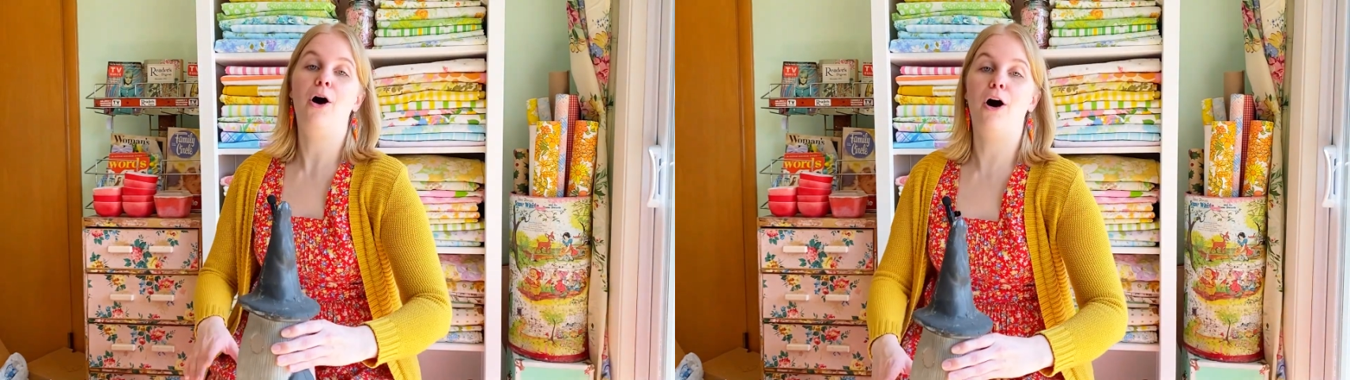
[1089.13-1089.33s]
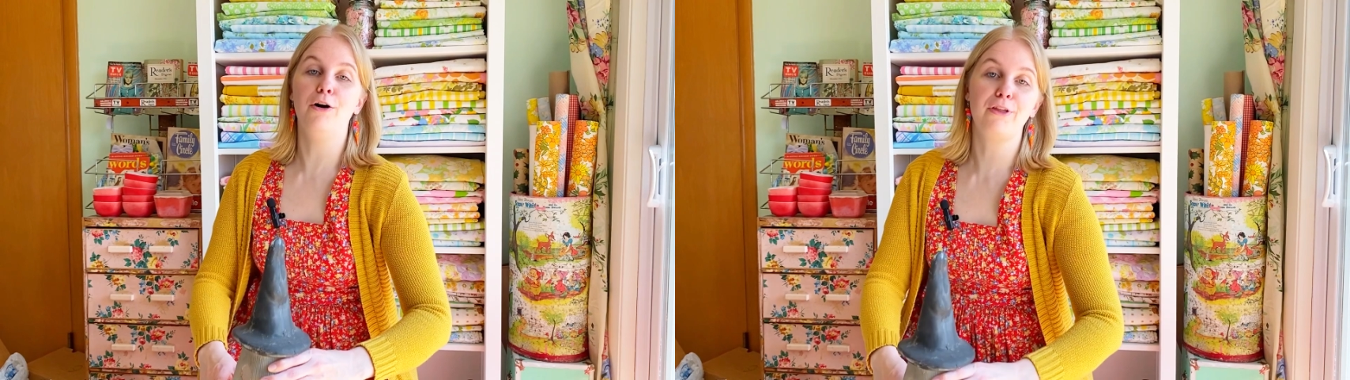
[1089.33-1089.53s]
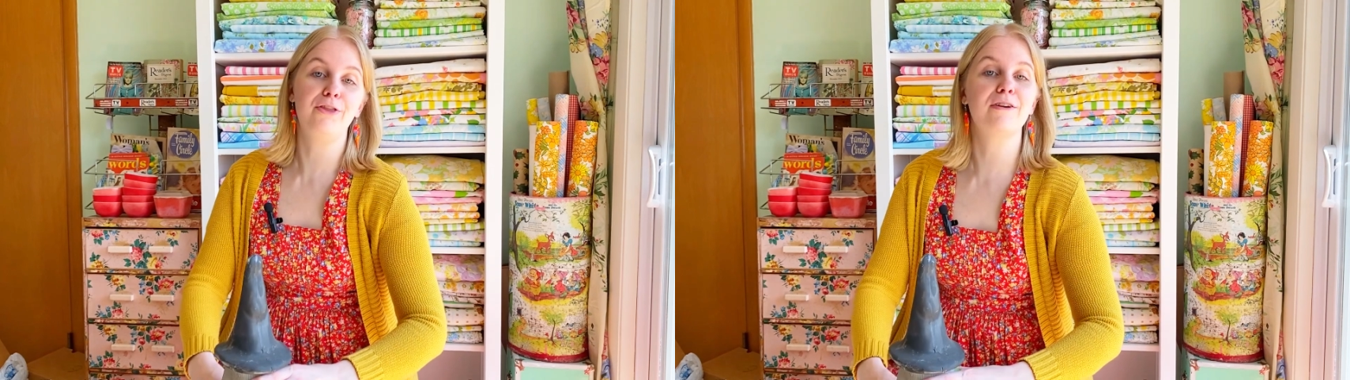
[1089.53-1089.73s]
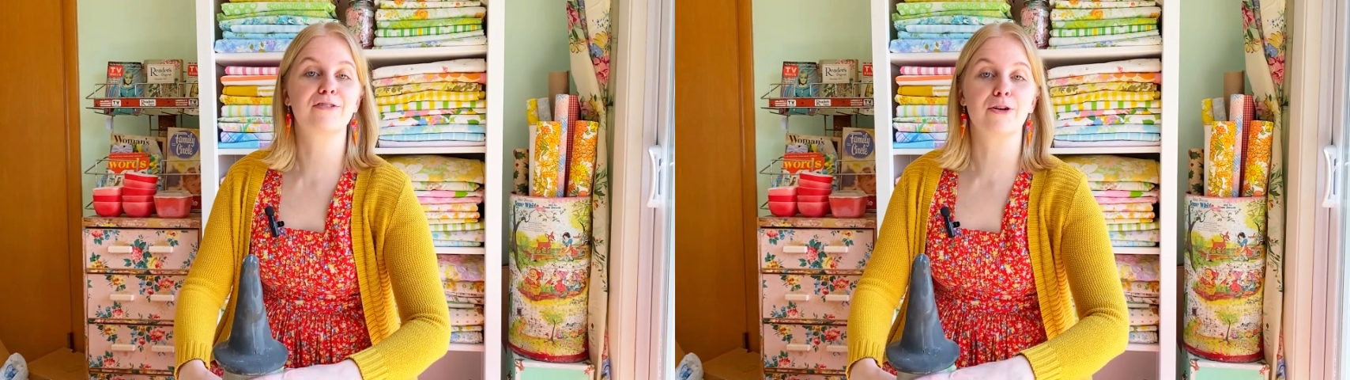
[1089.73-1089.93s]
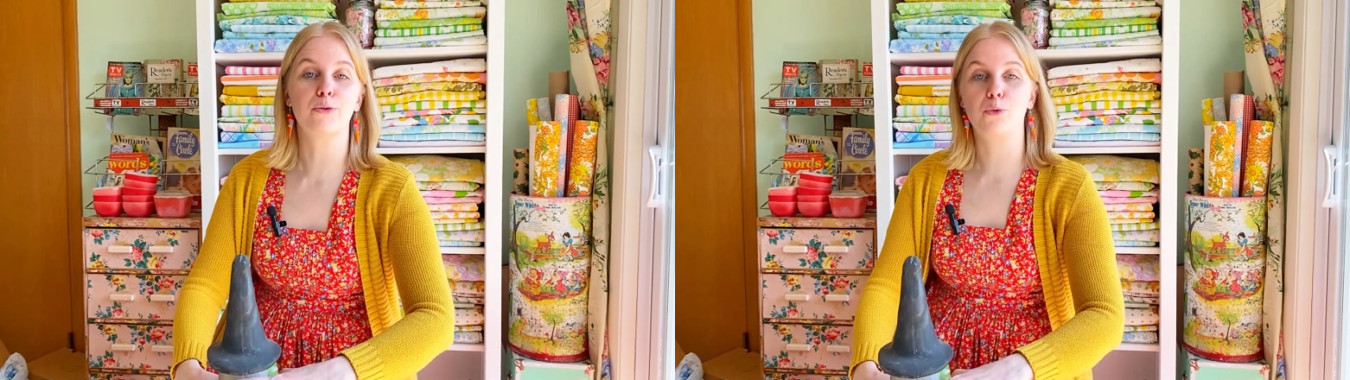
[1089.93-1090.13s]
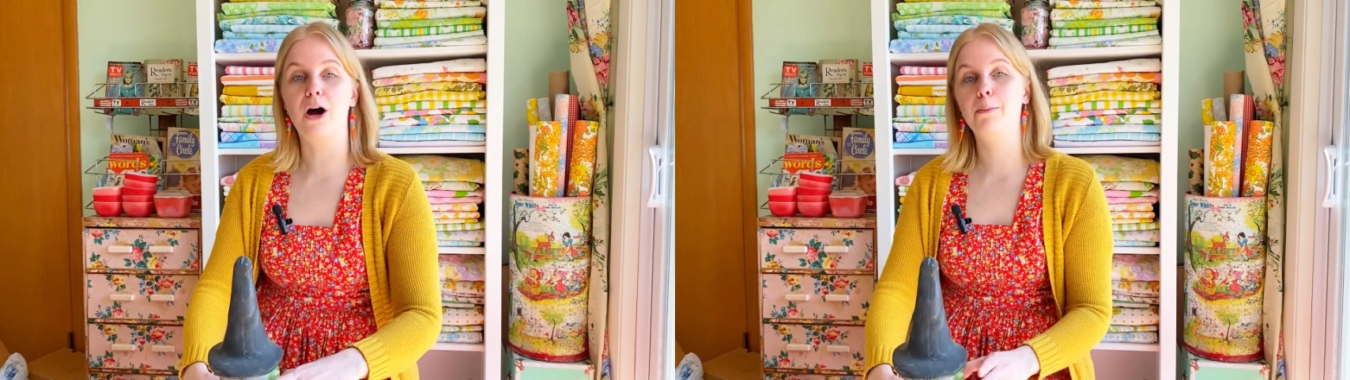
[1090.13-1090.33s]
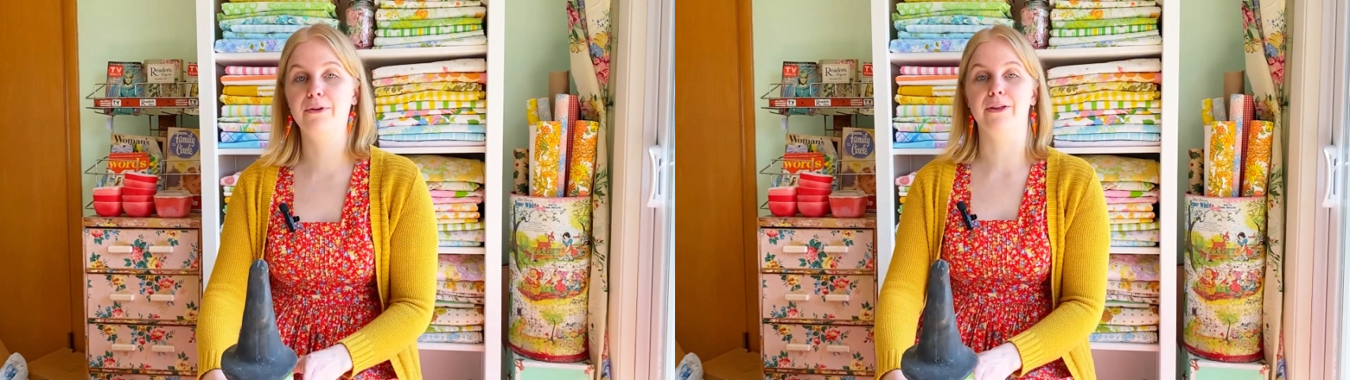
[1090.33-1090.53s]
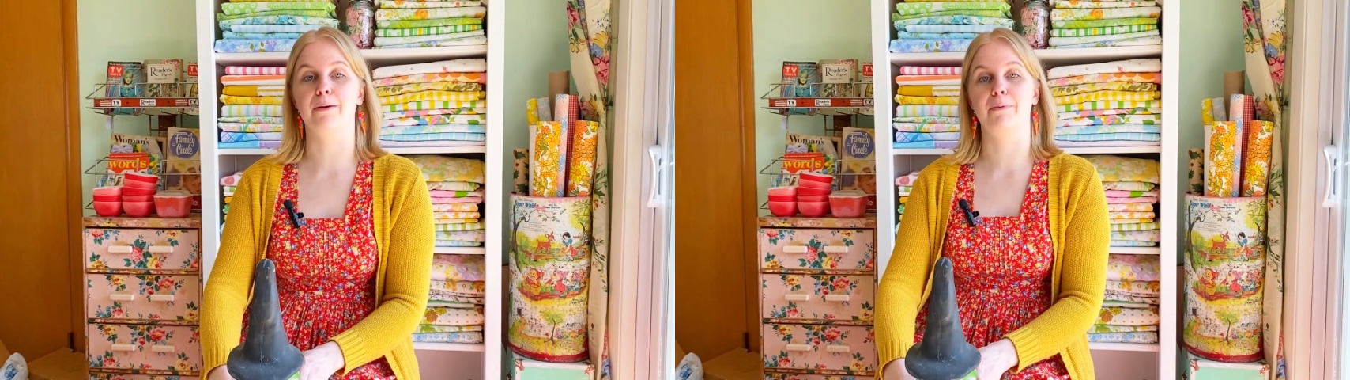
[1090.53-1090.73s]
all the things that are wrong
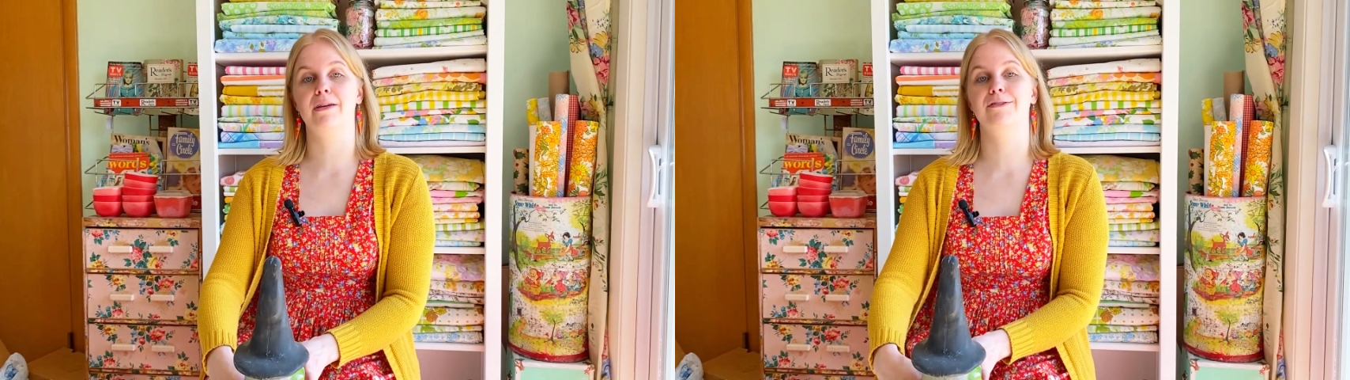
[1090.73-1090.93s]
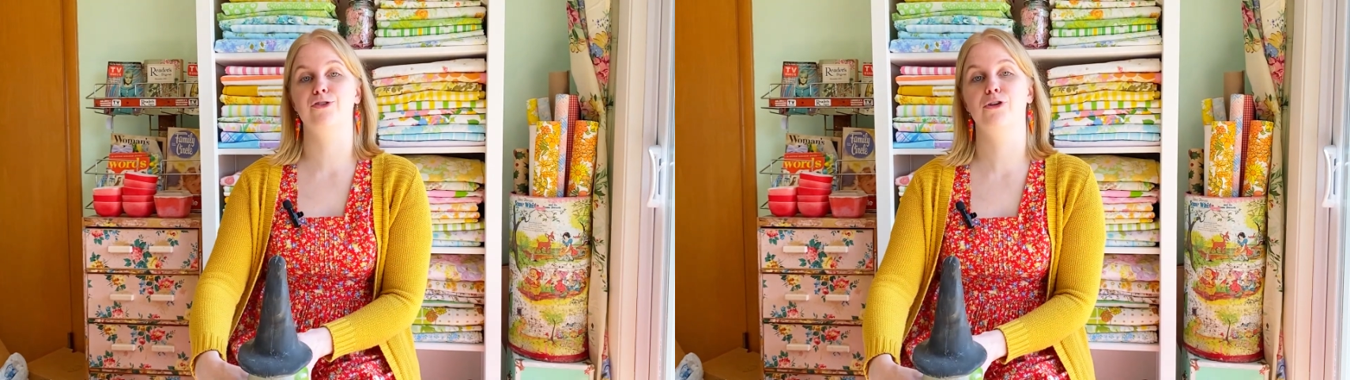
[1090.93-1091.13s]
with it because